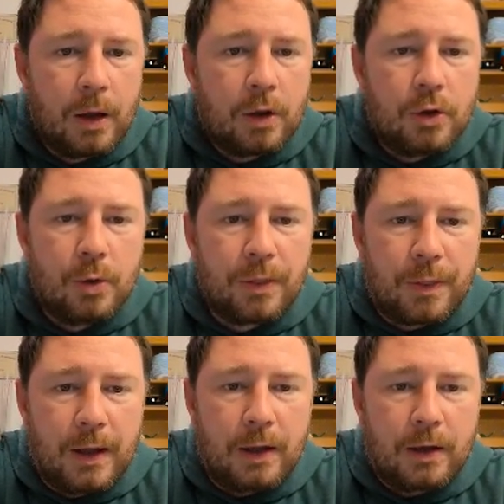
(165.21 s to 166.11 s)
You can
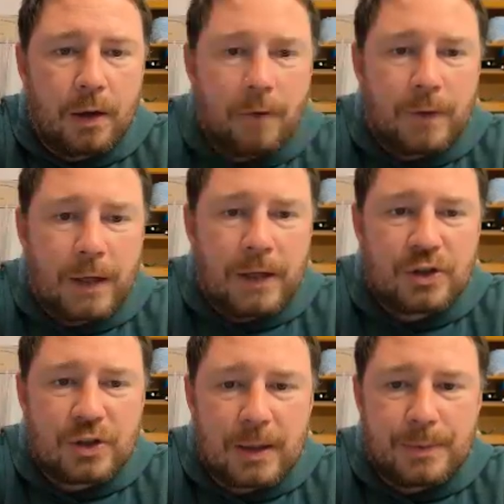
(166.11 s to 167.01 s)
think of
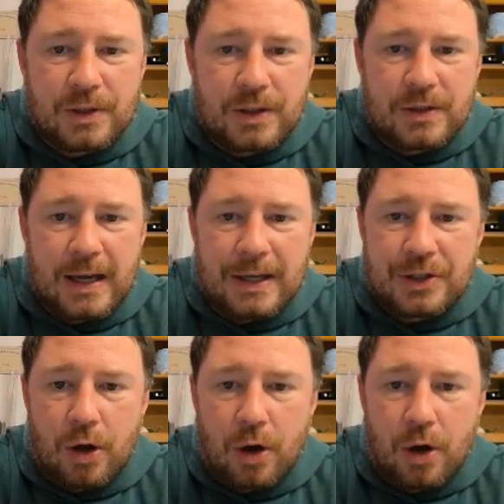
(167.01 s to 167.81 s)
each substance as